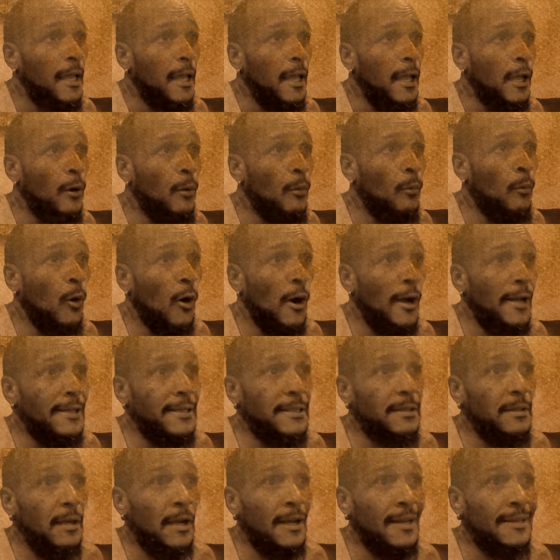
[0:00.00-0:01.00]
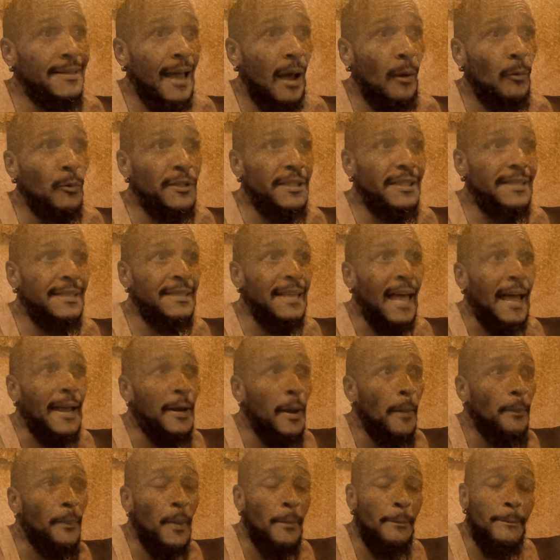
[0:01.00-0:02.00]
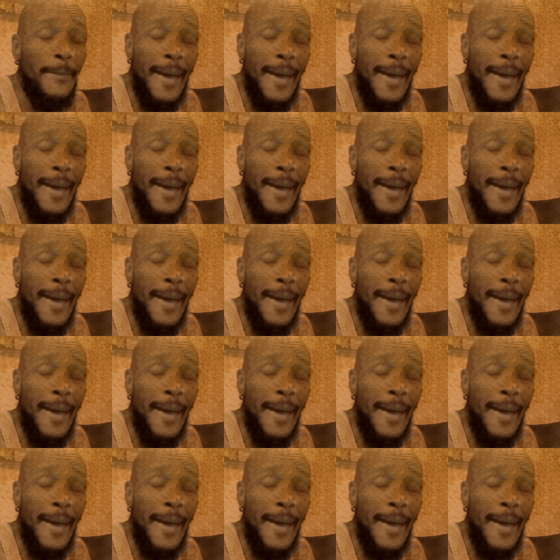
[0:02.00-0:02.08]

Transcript: it was because I would sign up in